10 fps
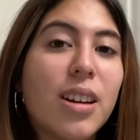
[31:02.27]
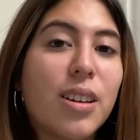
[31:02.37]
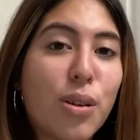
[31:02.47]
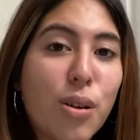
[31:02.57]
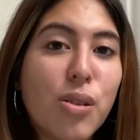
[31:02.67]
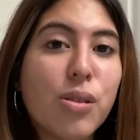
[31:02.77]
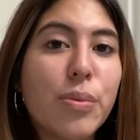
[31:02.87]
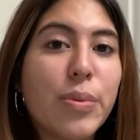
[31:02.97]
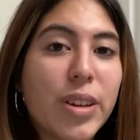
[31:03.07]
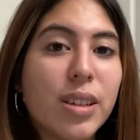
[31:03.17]
It
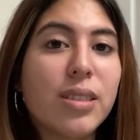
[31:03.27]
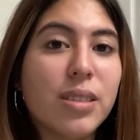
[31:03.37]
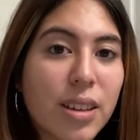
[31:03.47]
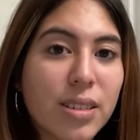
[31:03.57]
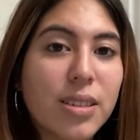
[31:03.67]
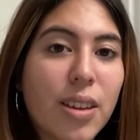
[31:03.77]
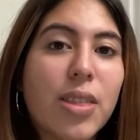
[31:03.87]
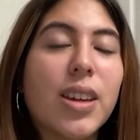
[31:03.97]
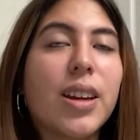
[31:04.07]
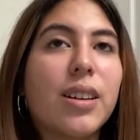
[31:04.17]
all makes sense
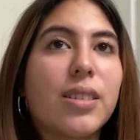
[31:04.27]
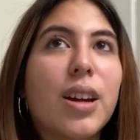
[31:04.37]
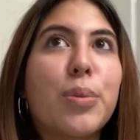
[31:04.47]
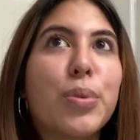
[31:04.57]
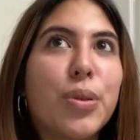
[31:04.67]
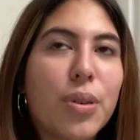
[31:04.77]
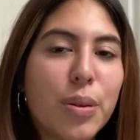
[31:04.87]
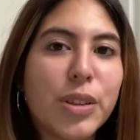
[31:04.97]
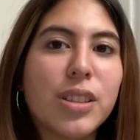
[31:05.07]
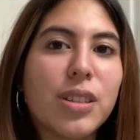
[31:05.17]
in the end. I
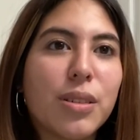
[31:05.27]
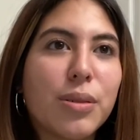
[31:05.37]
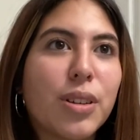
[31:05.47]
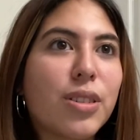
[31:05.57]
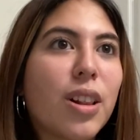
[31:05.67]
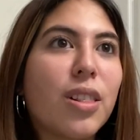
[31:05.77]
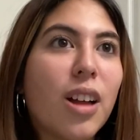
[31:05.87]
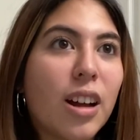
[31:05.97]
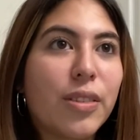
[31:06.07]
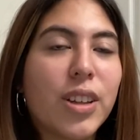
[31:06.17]
promise you. There's a
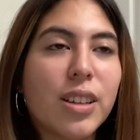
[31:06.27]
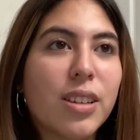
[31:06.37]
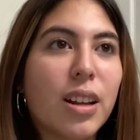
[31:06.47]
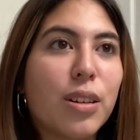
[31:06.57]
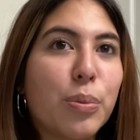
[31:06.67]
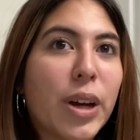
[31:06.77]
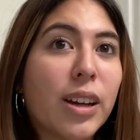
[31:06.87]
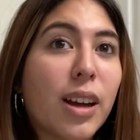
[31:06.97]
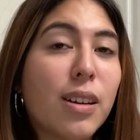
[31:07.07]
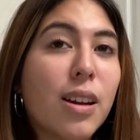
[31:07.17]
lot of things that I look
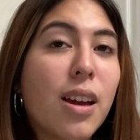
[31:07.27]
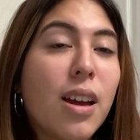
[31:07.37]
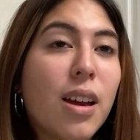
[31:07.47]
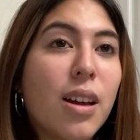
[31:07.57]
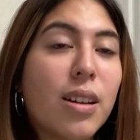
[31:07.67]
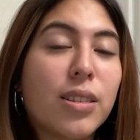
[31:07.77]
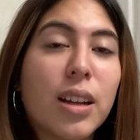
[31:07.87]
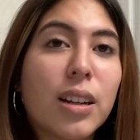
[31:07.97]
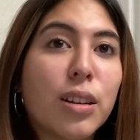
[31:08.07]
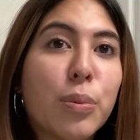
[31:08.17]
back on
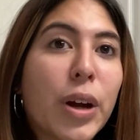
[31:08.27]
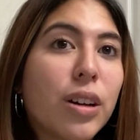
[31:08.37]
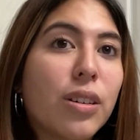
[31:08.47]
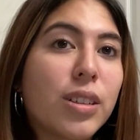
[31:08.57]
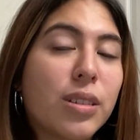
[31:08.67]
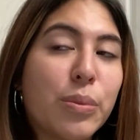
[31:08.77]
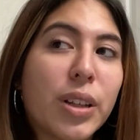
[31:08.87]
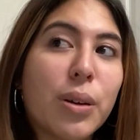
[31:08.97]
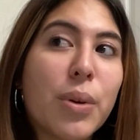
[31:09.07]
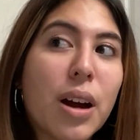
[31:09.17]
and I'm
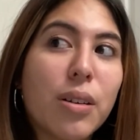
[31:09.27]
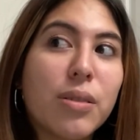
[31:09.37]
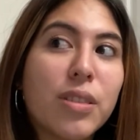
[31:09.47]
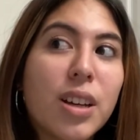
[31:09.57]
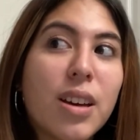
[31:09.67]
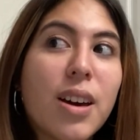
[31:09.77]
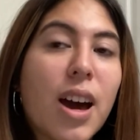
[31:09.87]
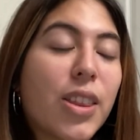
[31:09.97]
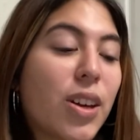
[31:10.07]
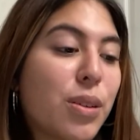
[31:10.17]
like, wow,
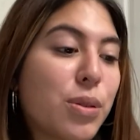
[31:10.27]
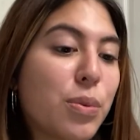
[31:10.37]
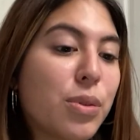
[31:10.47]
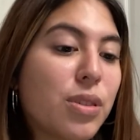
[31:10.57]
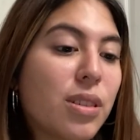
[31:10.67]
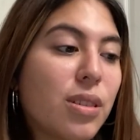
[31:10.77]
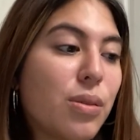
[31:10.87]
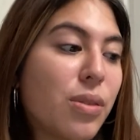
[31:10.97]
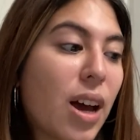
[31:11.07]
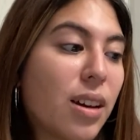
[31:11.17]
I thought I was supposed to
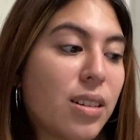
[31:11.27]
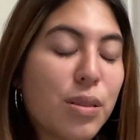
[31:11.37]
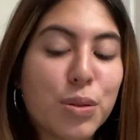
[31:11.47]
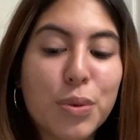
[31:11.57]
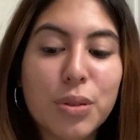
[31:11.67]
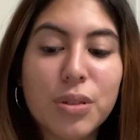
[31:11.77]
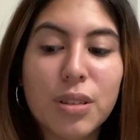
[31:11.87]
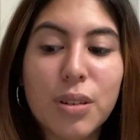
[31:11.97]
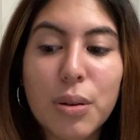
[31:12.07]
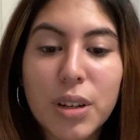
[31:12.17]
do that, and I was supposed
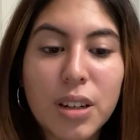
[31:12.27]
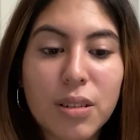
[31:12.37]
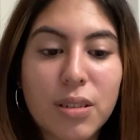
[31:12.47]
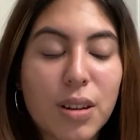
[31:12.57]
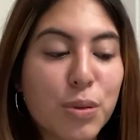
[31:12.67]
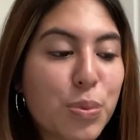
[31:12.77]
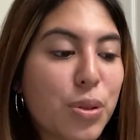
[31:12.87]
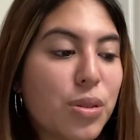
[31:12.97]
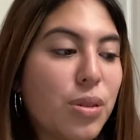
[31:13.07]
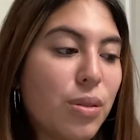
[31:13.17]
to go here, and I was
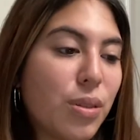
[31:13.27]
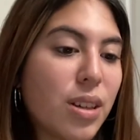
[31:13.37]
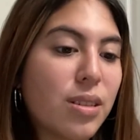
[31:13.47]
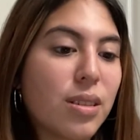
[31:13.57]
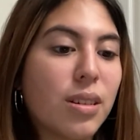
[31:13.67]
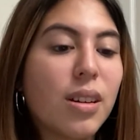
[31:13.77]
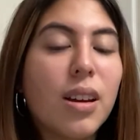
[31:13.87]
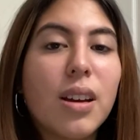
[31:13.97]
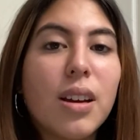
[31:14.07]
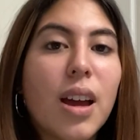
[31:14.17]
supposed to do this. And
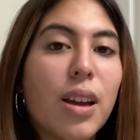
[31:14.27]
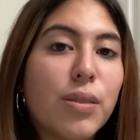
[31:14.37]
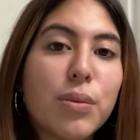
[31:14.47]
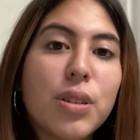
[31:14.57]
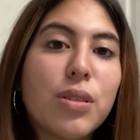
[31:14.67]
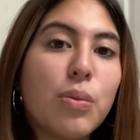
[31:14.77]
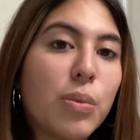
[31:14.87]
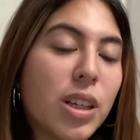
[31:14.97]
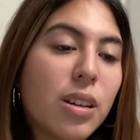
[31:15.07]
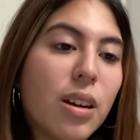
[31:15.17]
everyone you
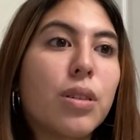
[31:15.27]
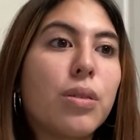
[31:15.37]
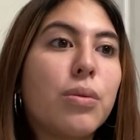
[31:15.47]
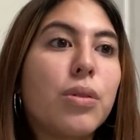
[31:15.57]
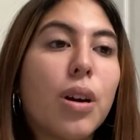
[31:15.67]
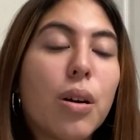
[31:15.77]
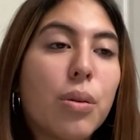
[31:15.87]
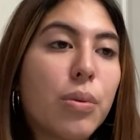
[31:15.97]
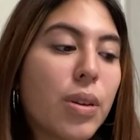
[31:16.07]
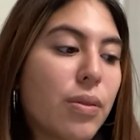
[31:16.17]
meet, where you
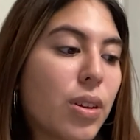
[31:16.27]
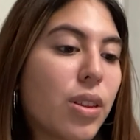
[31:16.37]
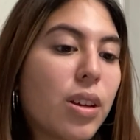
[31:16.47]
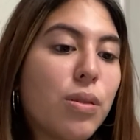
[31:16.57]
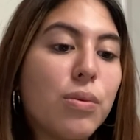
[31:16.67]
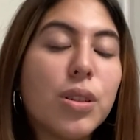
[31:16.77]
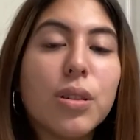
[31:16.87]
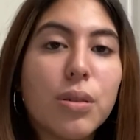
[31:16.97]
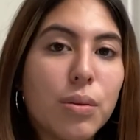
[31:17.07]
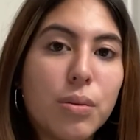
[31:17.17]
go, everything you
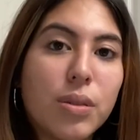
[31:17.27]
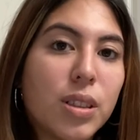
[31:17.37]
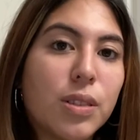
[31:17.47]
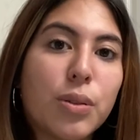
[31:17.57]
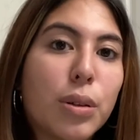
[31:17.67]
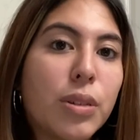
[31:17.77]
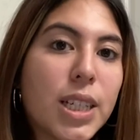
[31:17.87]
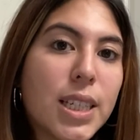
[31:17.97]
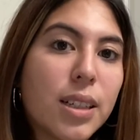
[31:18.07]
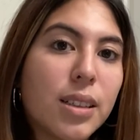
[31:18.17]
do is for a
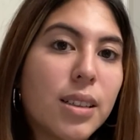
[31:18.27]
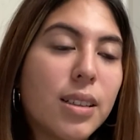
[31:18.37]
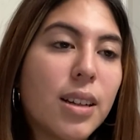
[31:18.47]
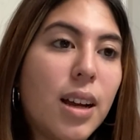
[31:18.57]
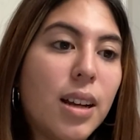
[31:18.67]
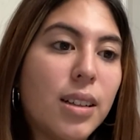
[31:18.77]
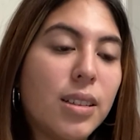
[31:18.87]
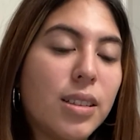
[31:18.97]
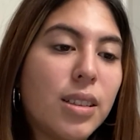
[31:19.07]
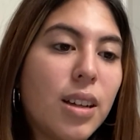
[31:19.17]
reason.
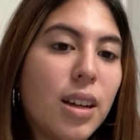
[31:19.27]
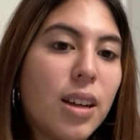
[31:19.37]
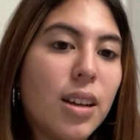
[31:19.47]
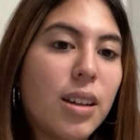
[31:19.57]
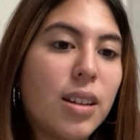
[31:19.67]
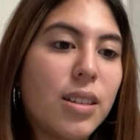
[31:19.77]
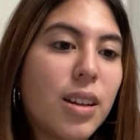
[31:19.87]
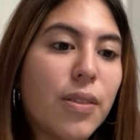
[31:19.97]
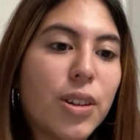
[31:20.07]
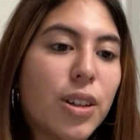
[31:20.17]
And
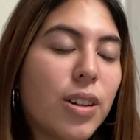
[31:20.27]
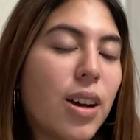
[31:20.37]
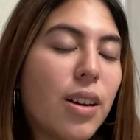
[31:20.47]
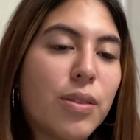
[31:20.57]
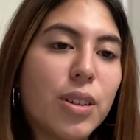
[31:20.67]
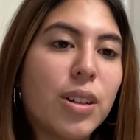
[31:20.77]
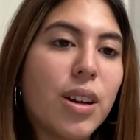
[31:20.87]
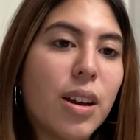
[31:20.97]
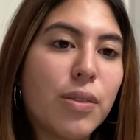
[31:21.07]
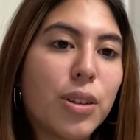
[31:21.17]
never,
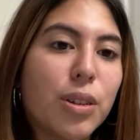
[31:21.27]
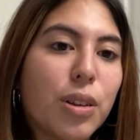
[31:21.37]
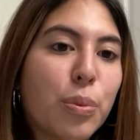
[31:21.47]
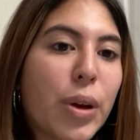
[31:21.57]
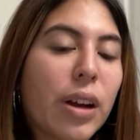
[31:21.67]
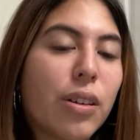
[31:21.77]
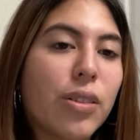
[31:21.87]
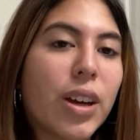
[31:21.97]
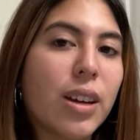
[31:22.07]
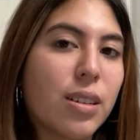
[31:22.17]
ever, ever look back
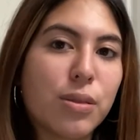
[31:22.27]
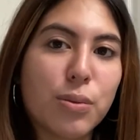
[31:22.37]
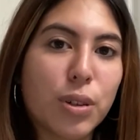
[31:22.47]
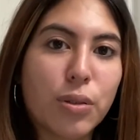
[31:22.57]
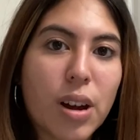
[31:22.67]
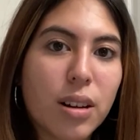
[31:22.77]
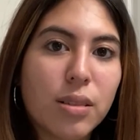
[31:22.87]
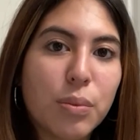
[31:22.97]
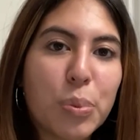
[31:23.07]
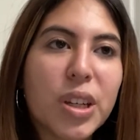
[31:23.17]
on that as regret,
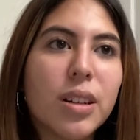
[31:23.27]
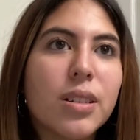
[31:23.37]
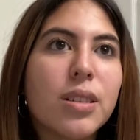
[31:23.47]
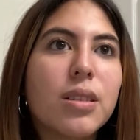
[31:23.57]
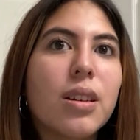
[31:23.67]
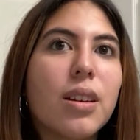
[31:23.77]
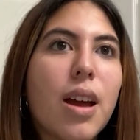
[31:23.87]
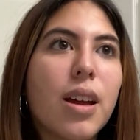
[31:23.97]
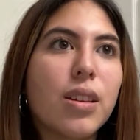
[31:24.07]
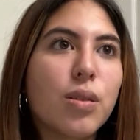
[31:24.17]
because
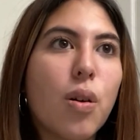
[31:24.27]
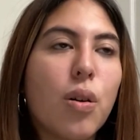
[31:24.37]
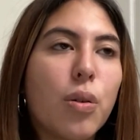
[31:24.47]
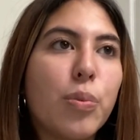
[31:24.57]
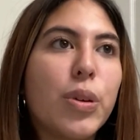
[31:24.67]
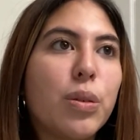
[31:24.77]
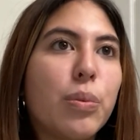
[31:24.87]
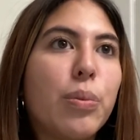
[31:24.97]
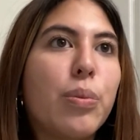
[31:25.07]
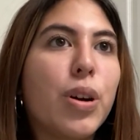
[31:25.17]
it's all
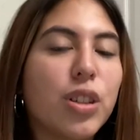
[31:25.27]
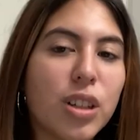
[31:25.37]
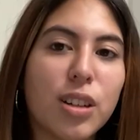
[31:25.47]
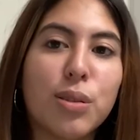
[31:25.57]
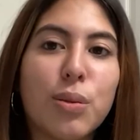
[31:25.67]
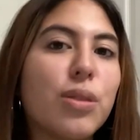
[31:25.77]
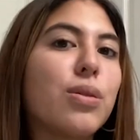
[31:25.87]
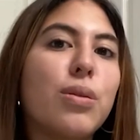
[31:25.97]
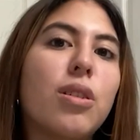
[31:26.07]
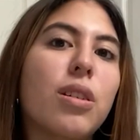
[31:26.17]
been pushing
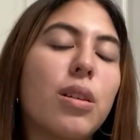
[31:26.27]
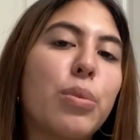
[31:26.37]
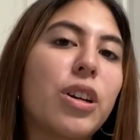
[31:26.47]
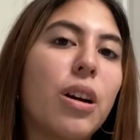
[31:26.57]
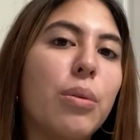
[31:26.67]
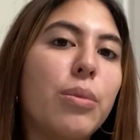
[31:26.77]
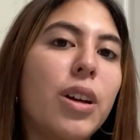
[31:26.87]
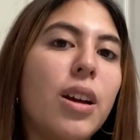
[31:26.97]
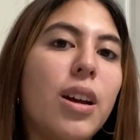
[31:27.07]
towards who you're going to become.